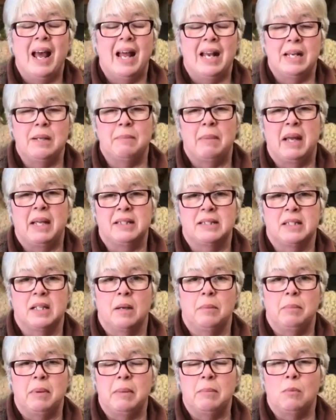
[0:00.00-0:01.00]
and it makes it
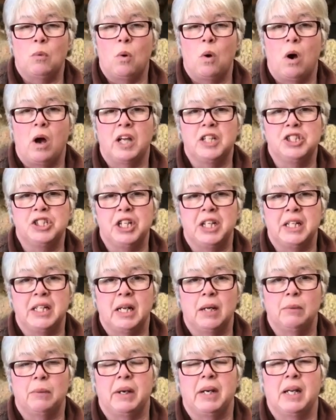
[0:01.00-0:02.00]
a bit more
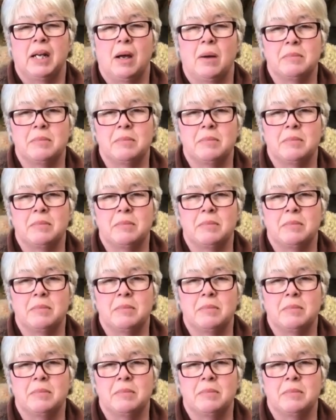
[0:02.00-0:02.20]
hygienic when it